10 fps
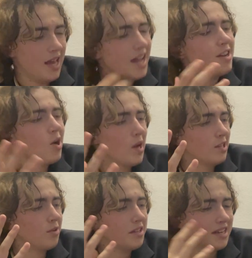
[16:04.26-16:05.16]
And no, I
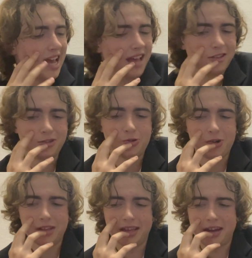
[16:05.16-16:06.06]
totally didn't add this short
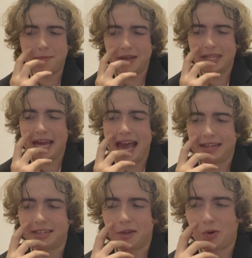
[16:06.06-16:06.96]
in later because I
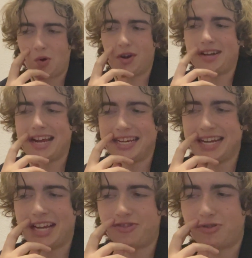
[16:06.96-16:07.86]
accidentally recorded
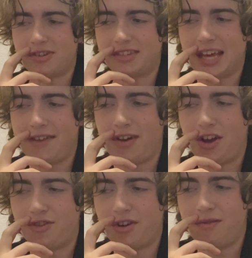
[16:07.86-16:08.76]
99 shorts instead of
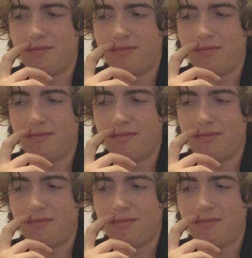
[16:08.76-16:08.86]
100.